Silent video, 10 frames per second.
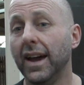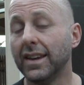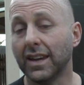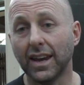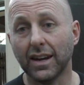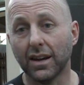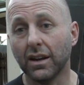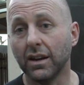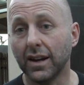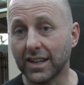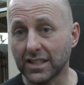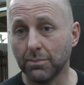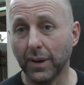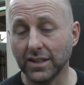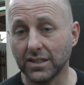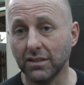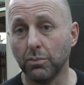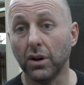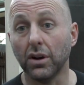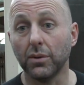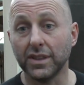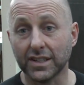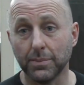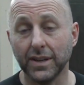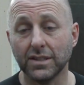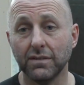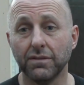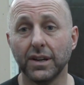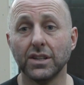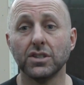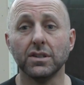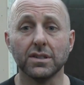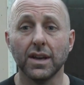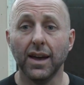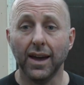And you're getting an expensive bow with expensive features